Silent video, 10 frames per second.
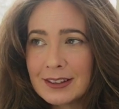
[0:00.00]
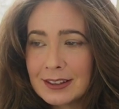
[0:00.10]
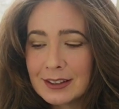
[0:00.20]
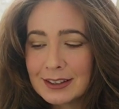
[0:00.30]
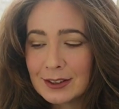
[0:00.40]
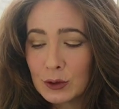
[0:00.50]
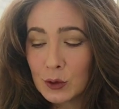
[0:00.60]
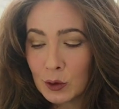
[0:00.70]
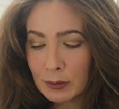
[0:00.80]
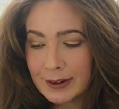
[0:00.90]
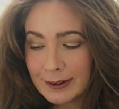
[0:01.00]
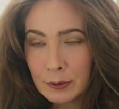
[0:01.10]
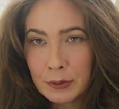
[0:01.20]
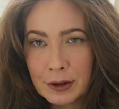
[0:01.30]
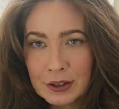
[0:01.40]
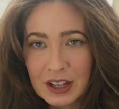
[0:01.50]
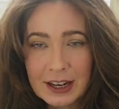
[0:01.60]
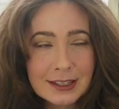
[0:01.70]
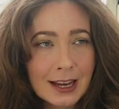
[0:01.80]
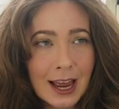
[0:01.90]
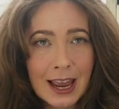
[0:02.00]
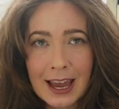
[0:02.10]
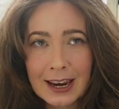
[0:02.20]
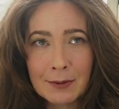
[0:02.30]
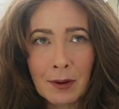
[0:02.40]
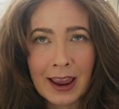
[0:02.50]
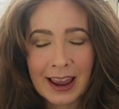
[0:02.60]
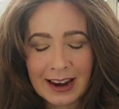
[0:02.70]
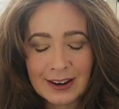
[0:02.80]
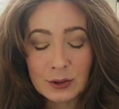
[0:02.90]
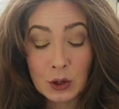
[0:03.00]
stupid little project I had in my head.